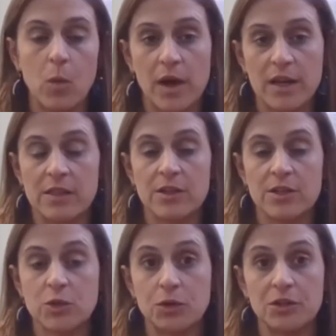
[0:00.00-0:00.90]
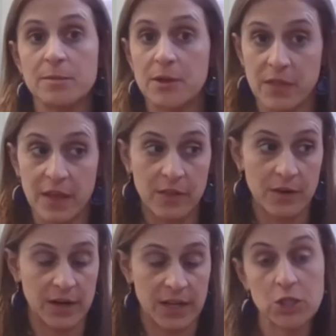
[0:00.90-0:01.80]
wanting their children to be with
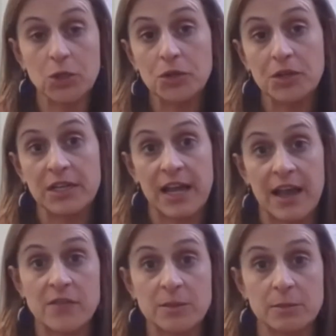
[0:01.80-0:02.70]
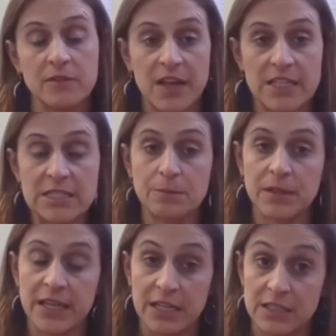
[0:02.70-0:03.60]
other GATE children and have some events
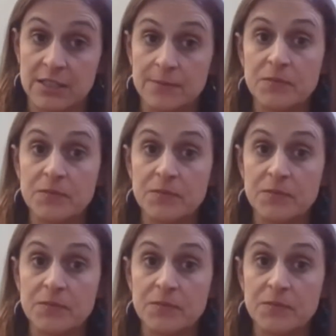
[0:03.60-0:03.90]
planned